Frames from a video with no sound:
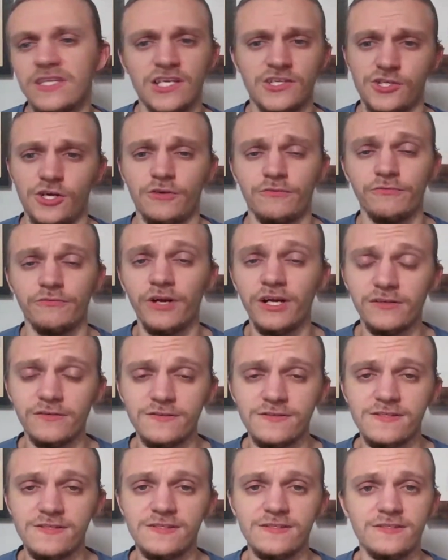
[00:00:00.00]
Deshaun
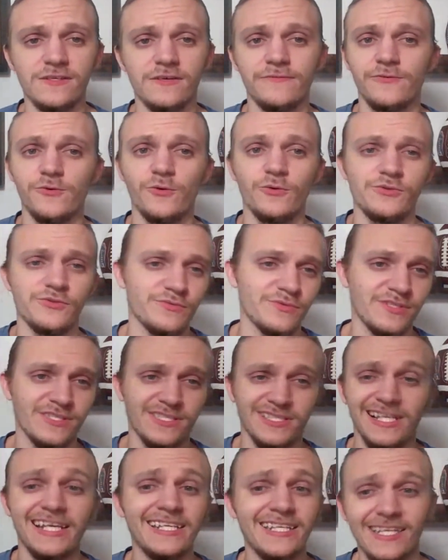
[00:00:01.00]
Reynolds, of course,
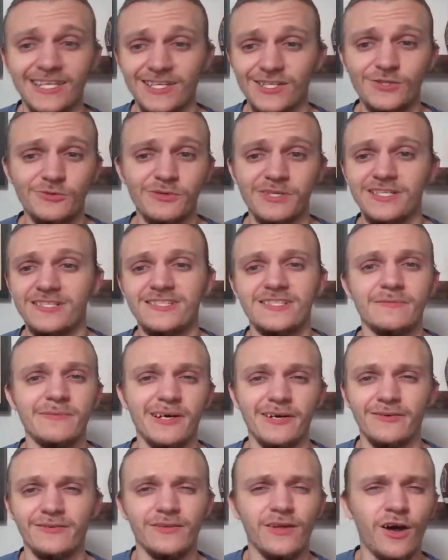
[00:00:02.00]
was liking tweets
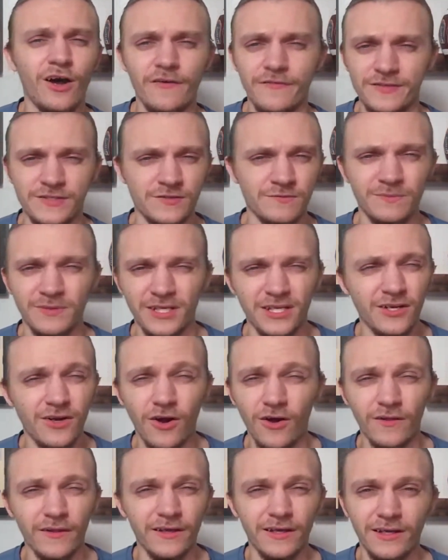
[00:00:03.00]
about offensive play
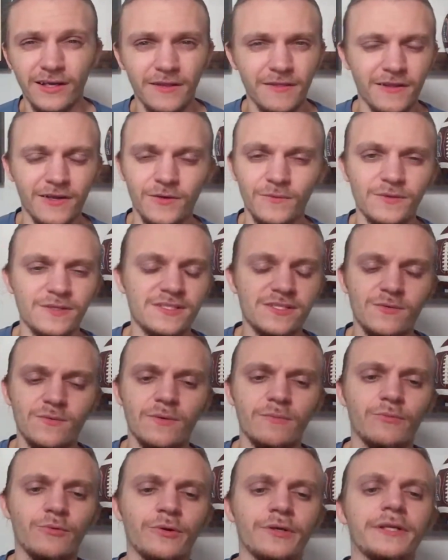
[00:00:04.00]
calling. I think it was at
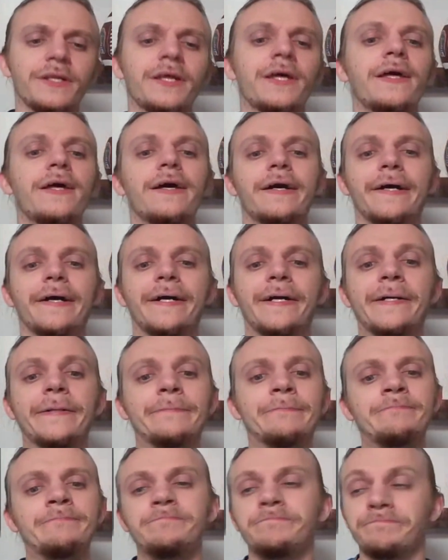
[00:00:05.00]
one point.
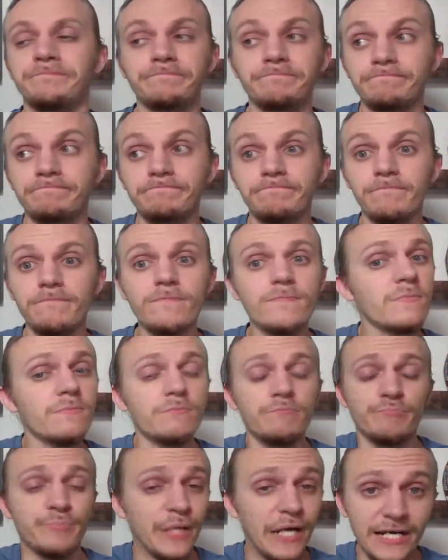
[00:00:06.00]
Um,
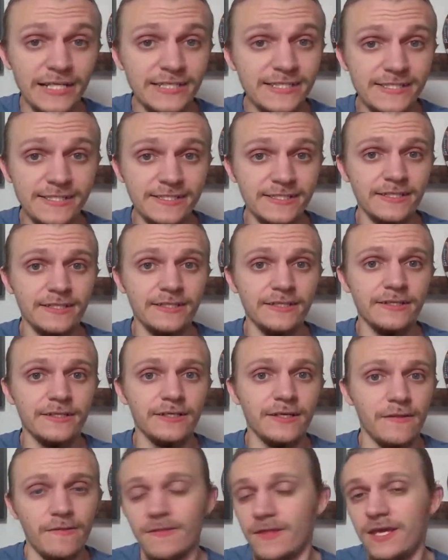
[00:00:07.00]
but
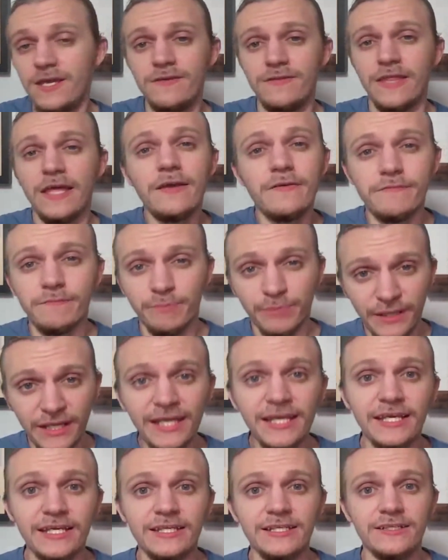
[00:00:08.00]
they they've
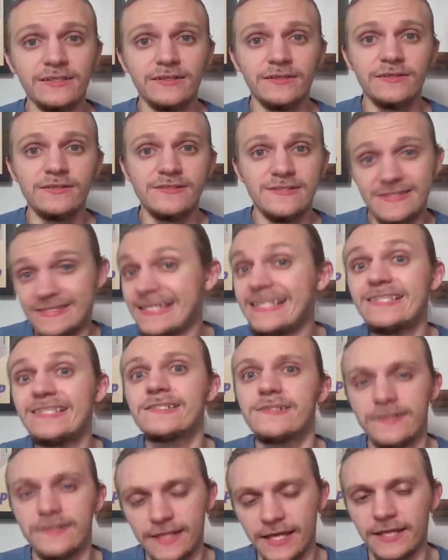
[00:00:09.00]
played
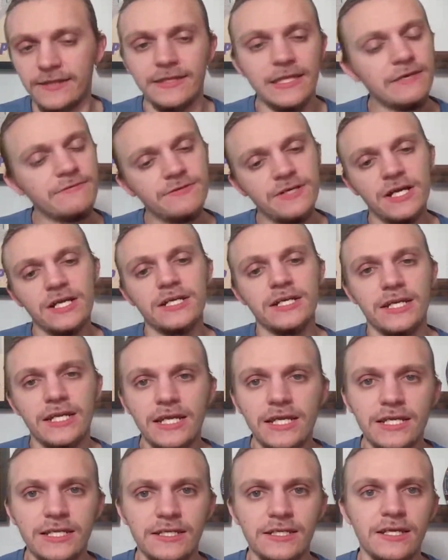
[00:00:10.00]
since then. They've gotten
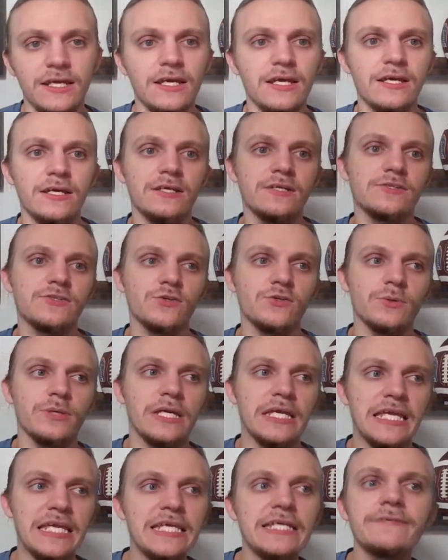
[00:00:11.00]
in. So
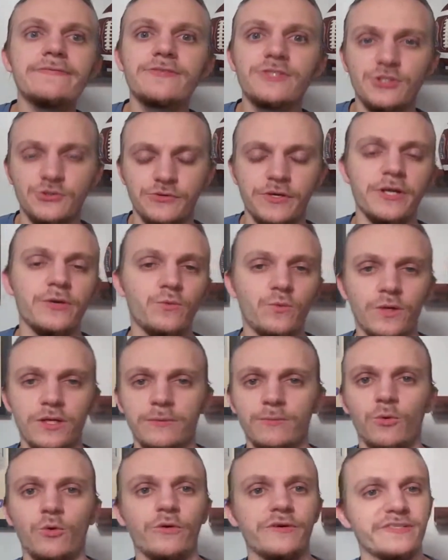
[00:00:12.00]
if Trent
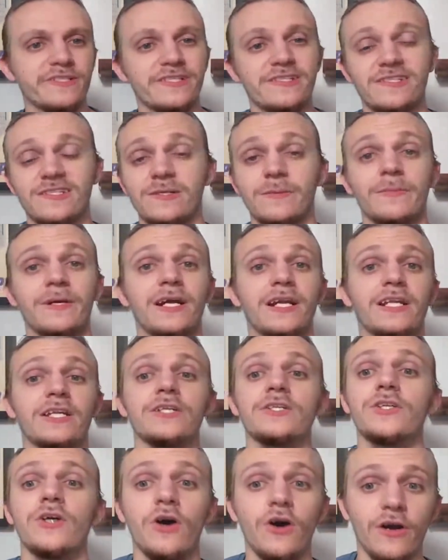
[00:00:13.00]
Whittemore is in some kind
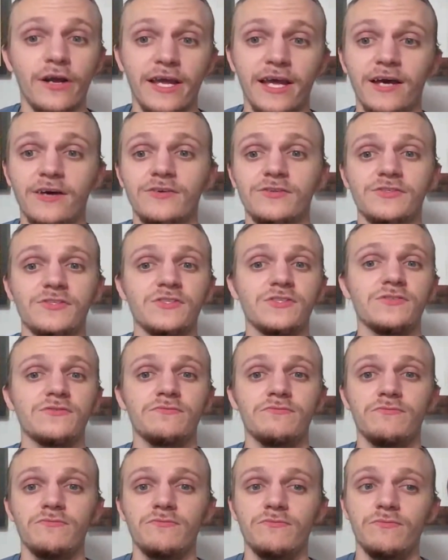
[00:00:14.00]
of
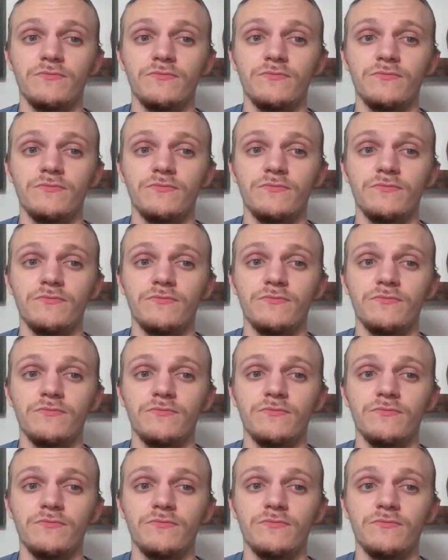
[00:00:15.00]
doghouse,